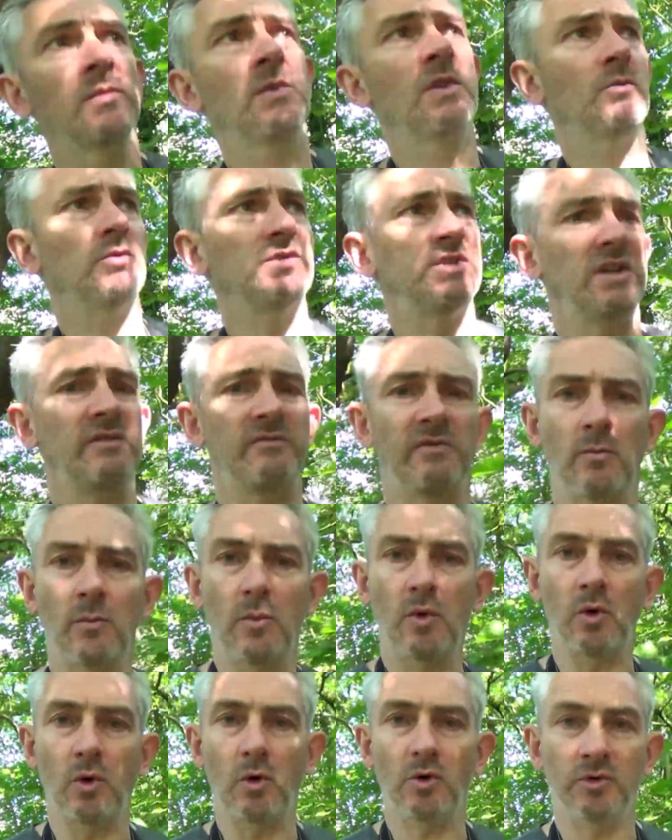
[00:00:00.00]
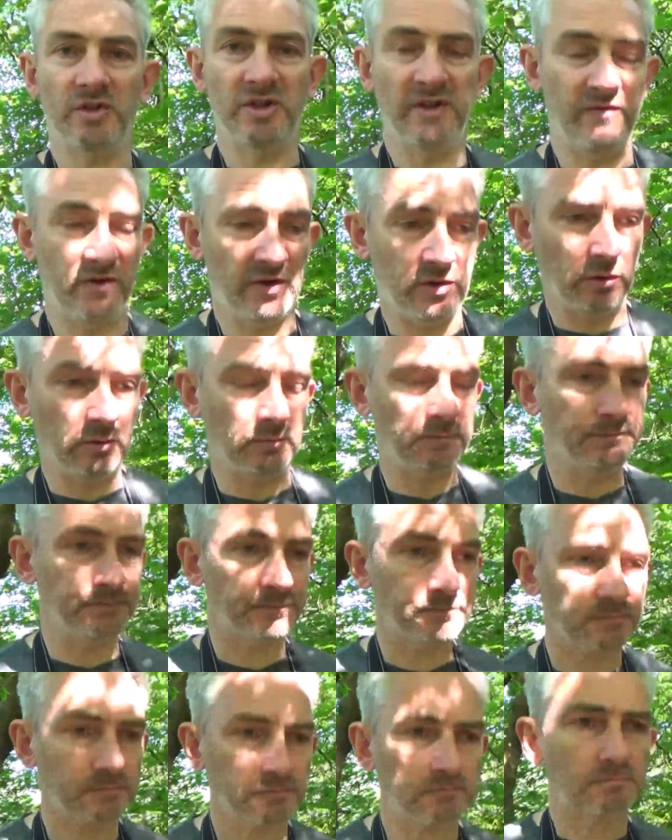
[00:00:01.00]
was even more difficult,
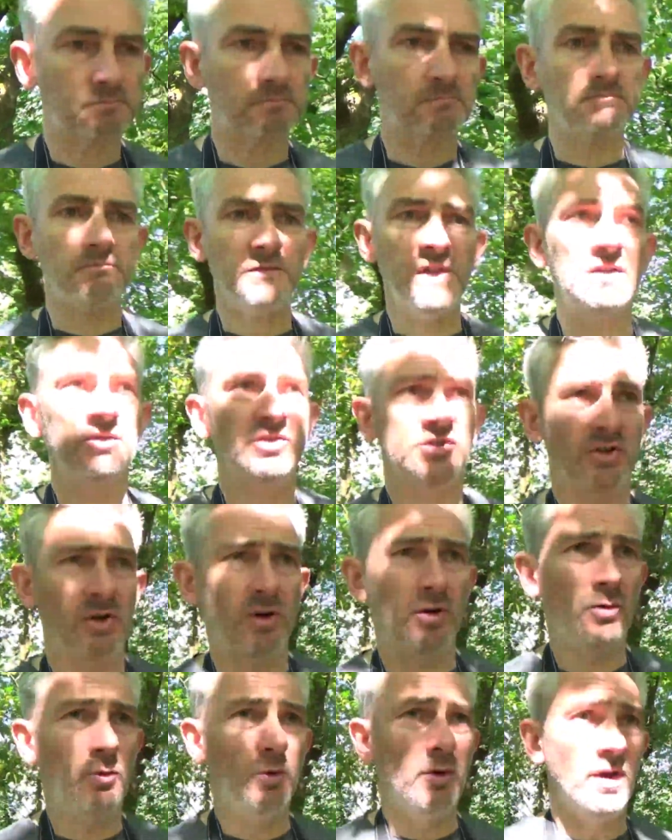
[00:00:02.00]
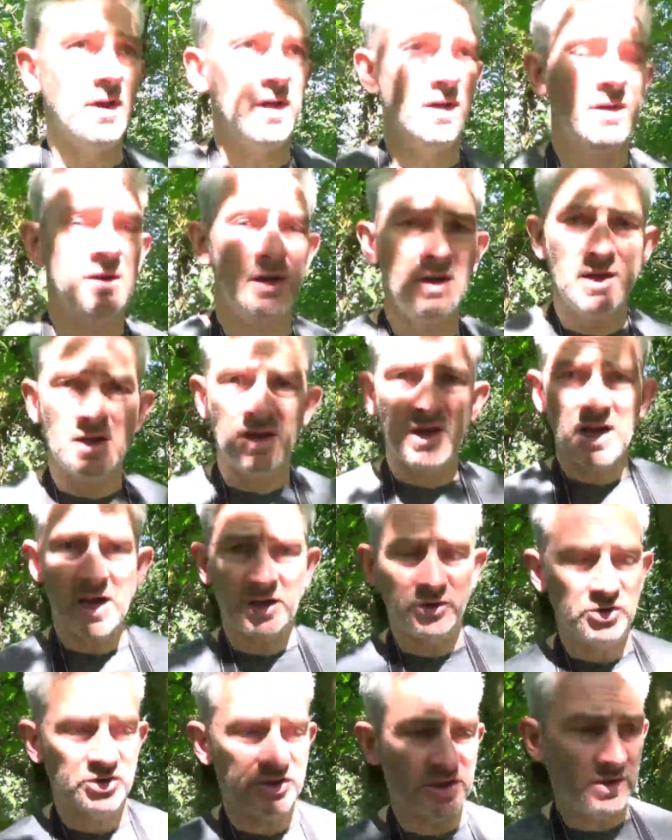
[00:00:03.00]
so I
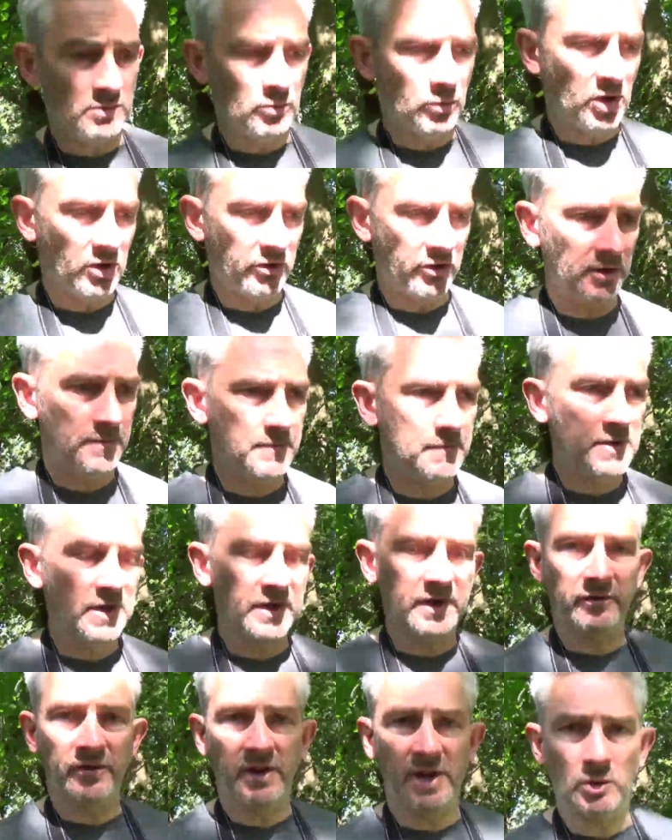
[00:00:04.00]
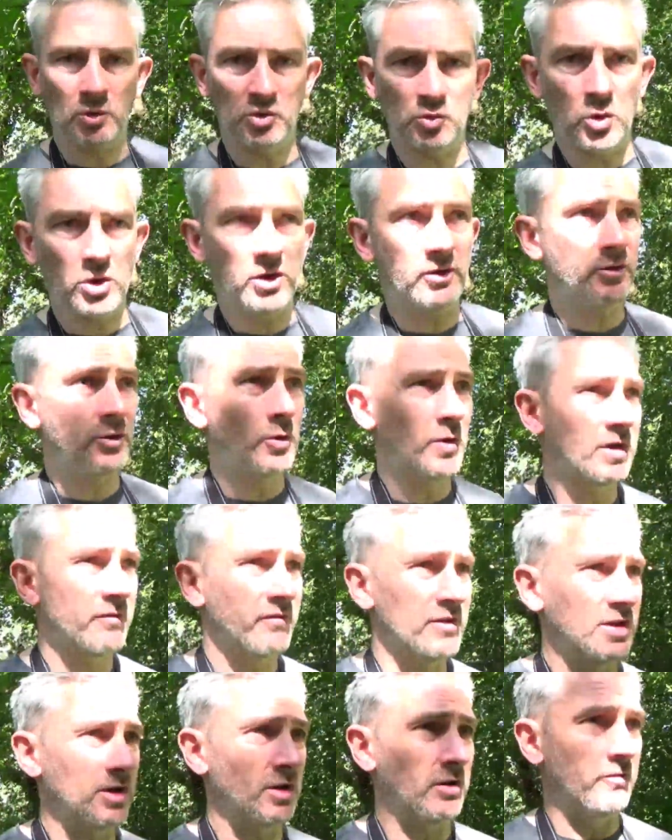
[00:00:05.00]
just didn't bother. I didn't think it was worth doing a
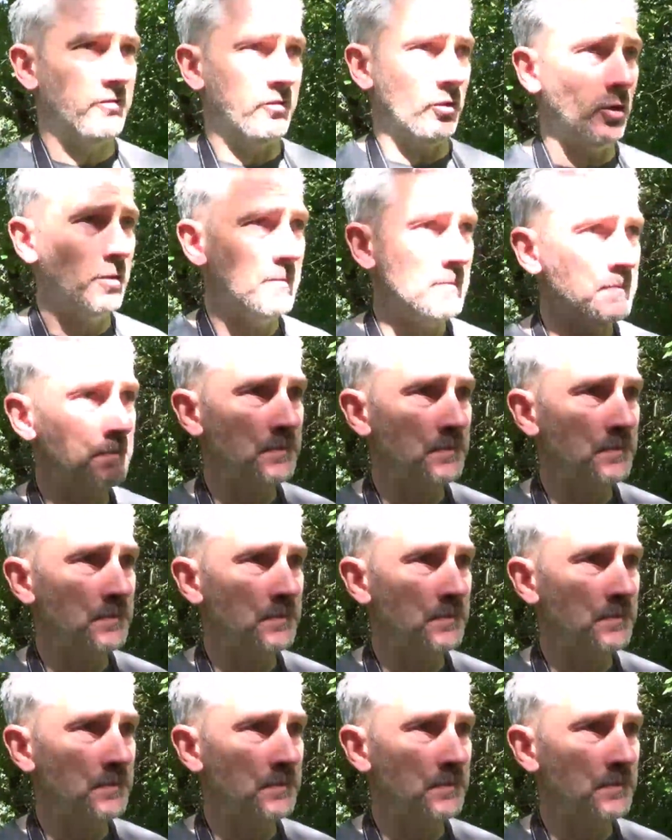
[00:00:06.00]
video for.